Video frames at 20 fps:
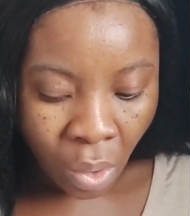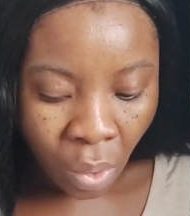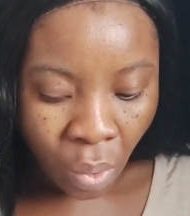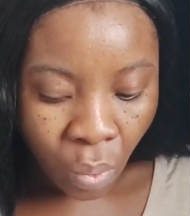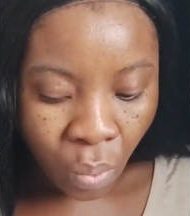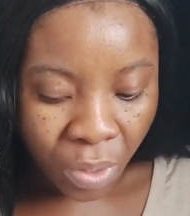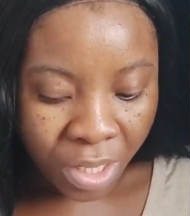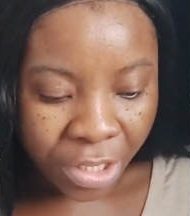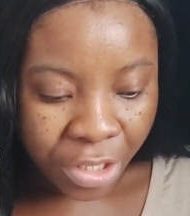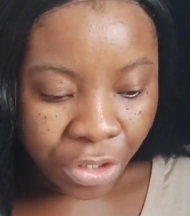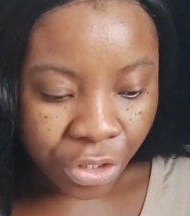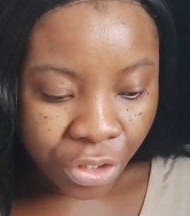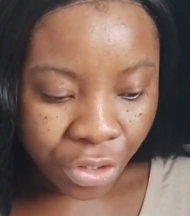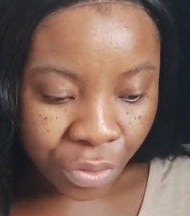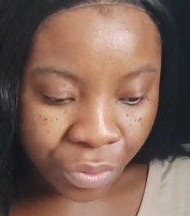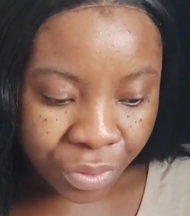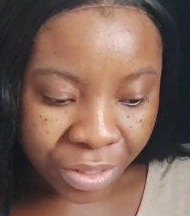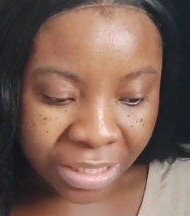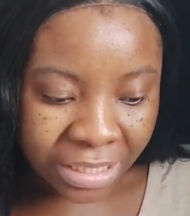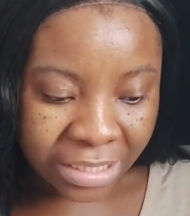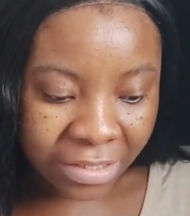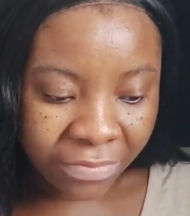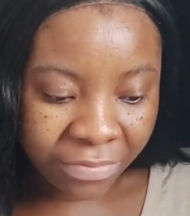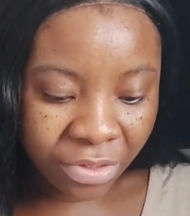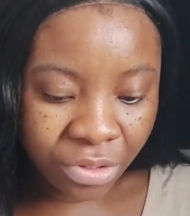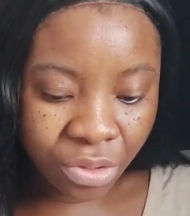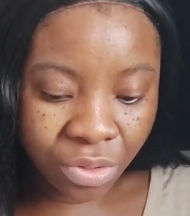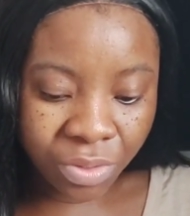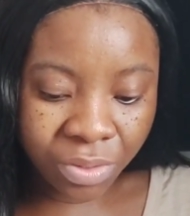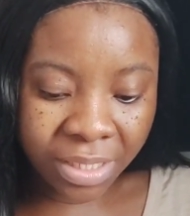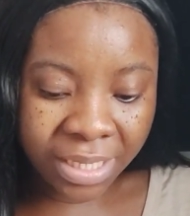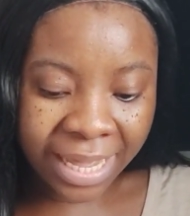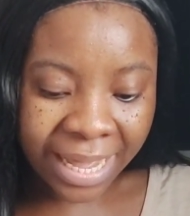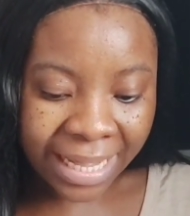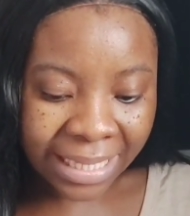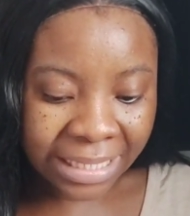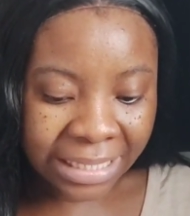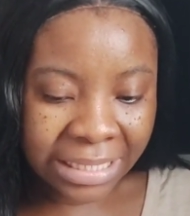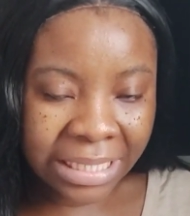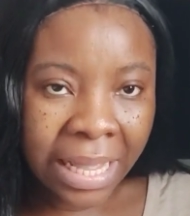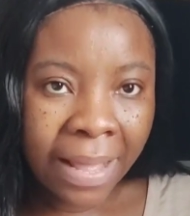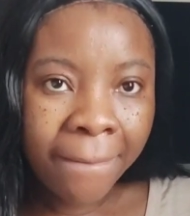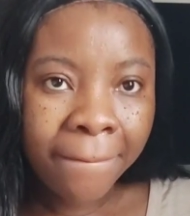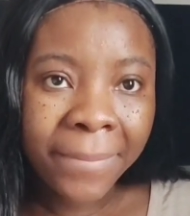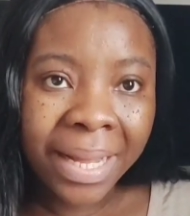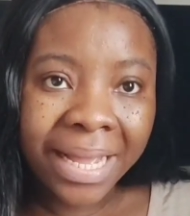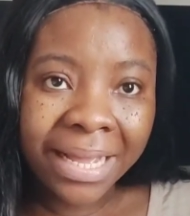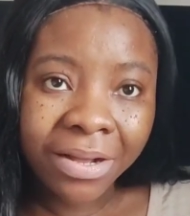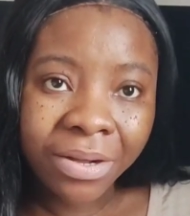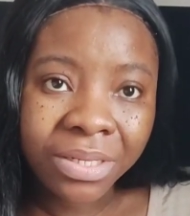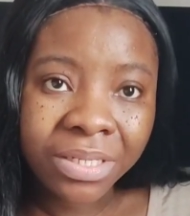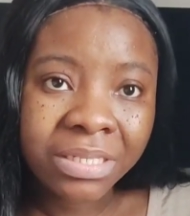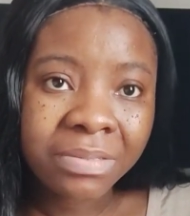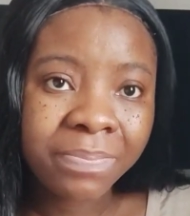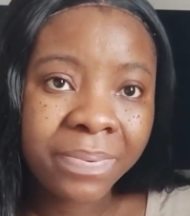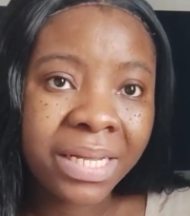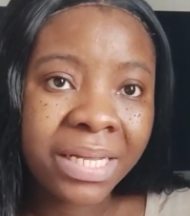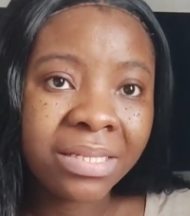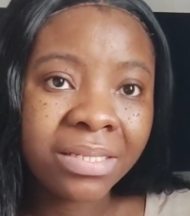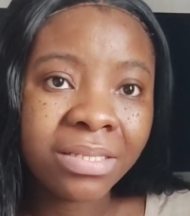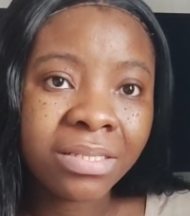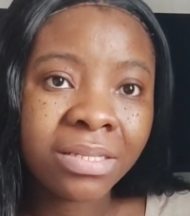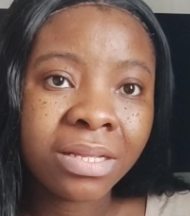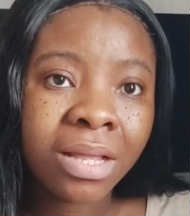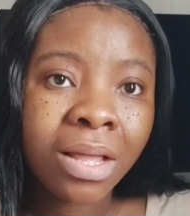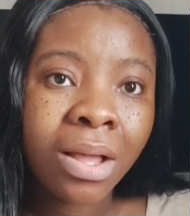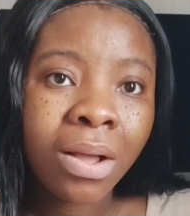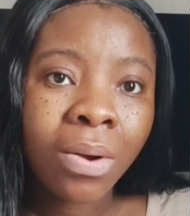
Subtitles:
we used to get my husband's